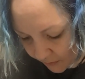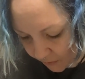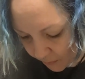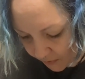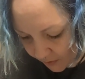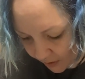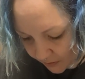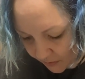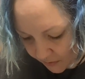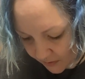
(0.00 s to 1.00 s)
to protect
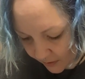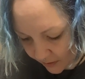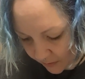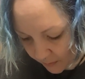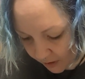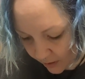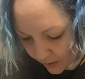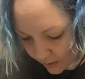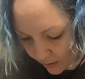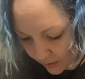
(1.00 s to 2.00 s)
your skin
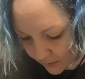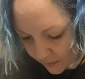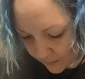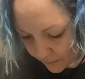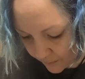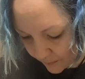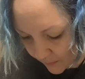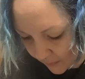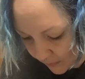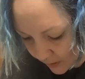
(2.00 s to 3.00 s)
because
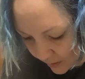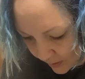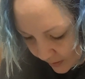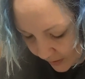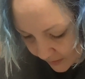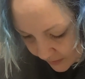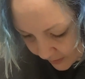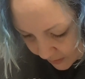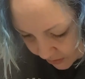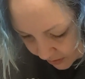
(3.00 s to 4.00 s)
it's
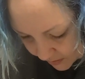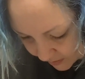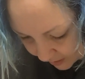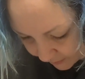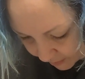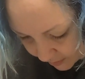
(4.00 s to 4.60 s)
not just having